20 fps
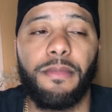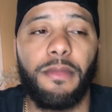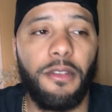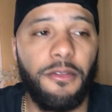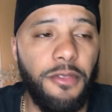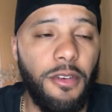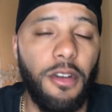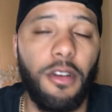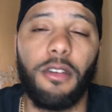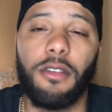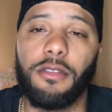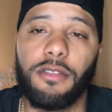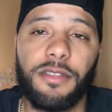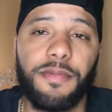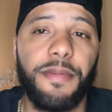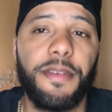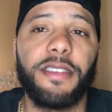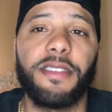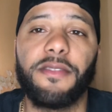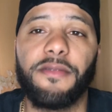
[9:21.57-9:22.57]
For Errol
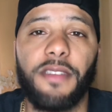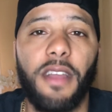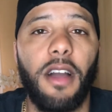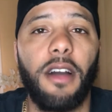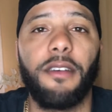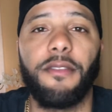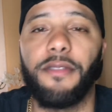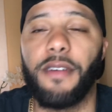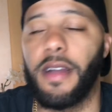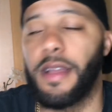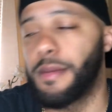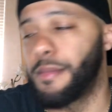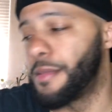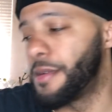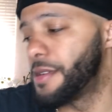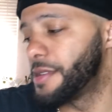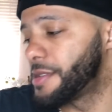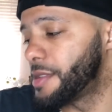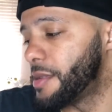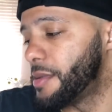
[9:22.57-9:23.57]
Spence if y'all fight,
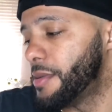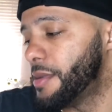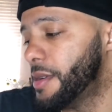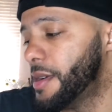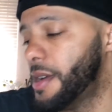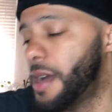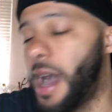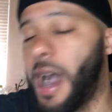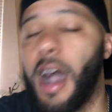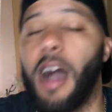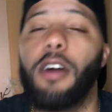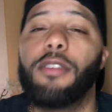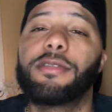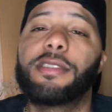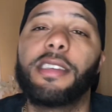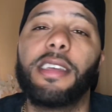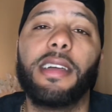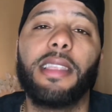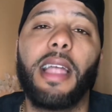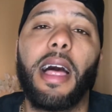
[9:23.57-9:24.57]
bro. So I don't
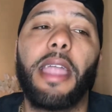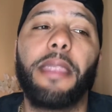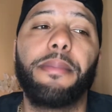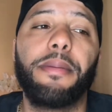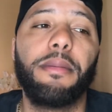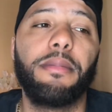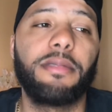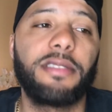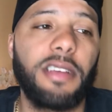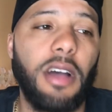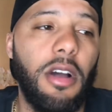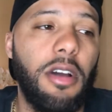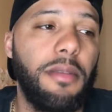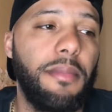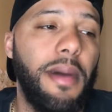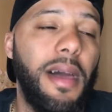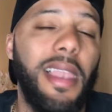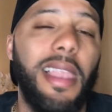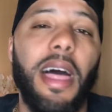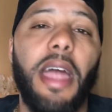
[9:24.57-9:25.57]
see a lot of people talking
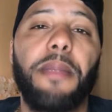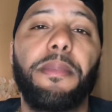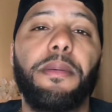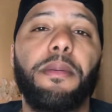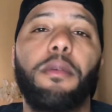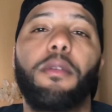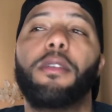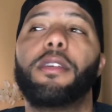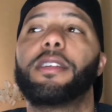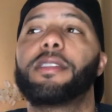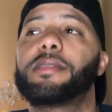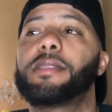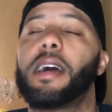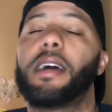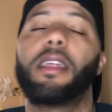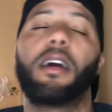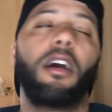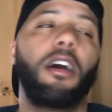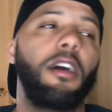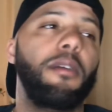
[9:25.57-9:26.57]
about. It. A lot of people are excited.
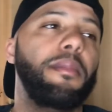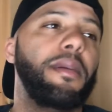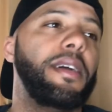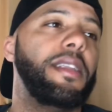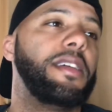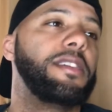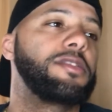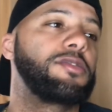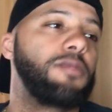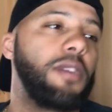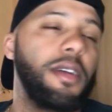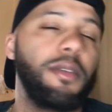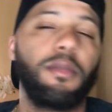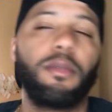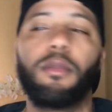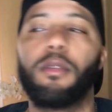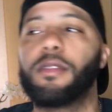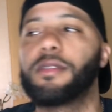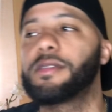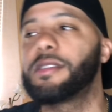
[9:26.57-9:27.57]
Oh man, that's great. We
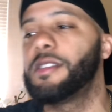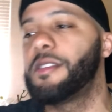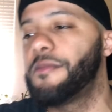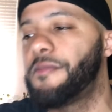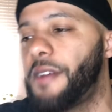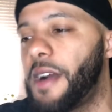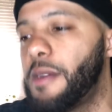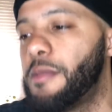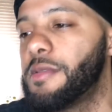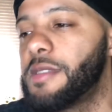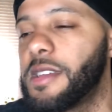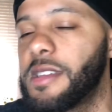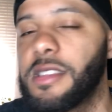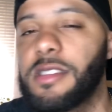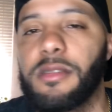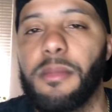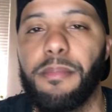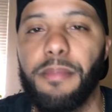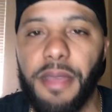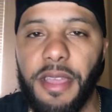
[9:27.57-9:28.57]
want to see the fight. We think this is
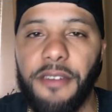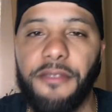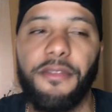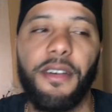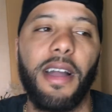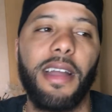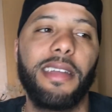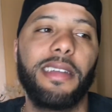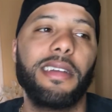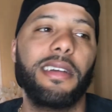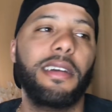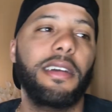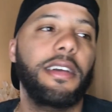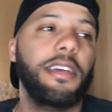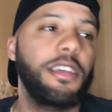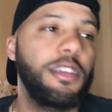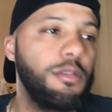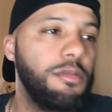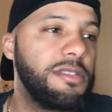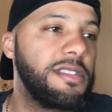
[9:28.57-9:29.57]
a big fight.
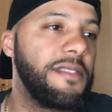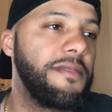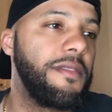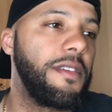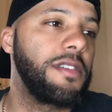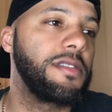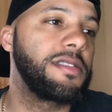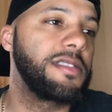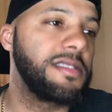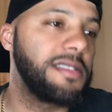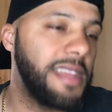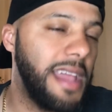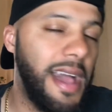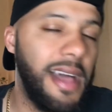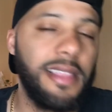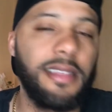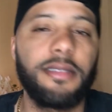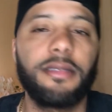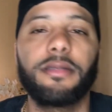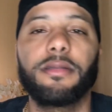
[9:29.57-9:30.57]
Houston versus
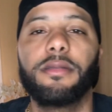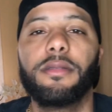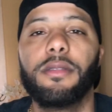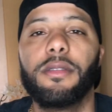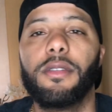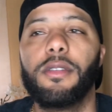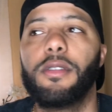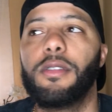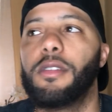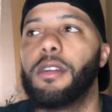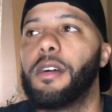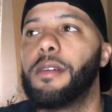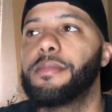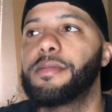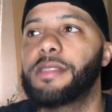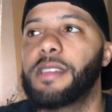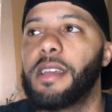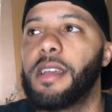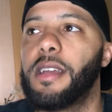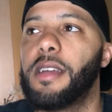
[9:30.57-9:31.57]
Dallas. You know what I'm
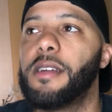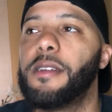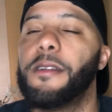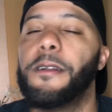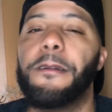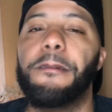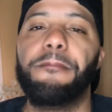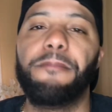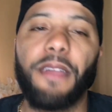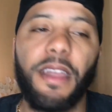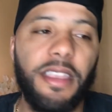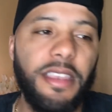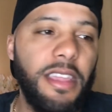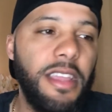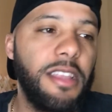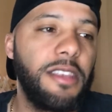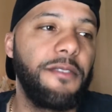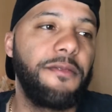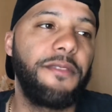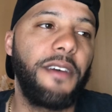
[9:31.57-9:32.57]
saying? They
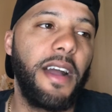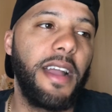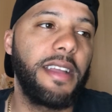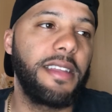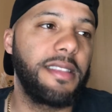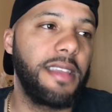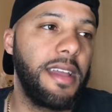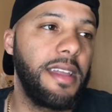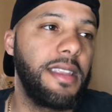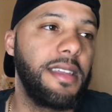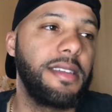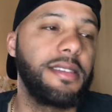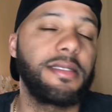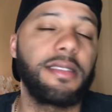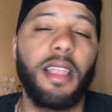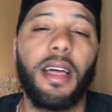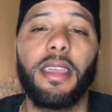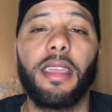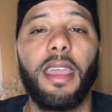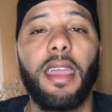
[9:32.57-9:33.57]
need to fight. They just
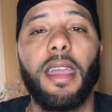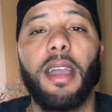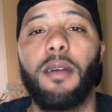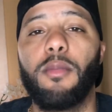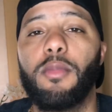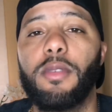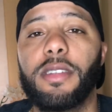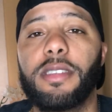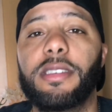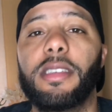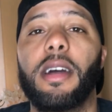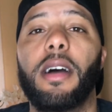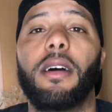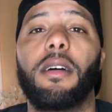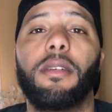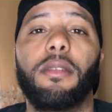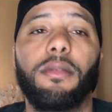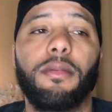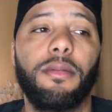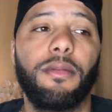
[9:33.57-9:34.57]
like, yeah, I'm with
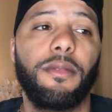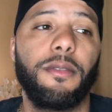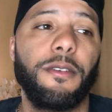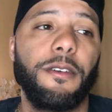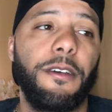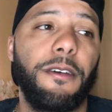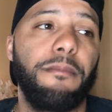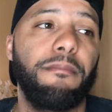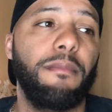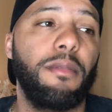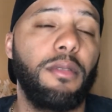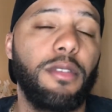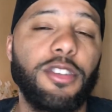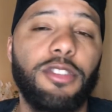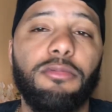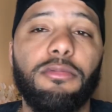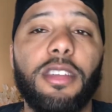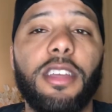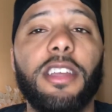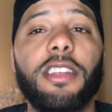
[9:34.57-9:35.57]
y'all. But what you
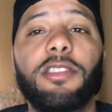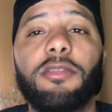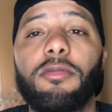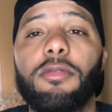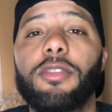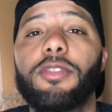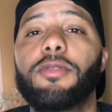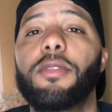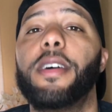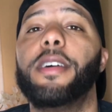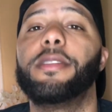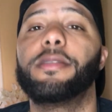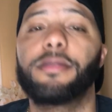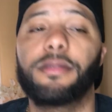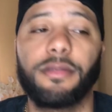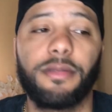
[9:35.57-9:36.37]
need to address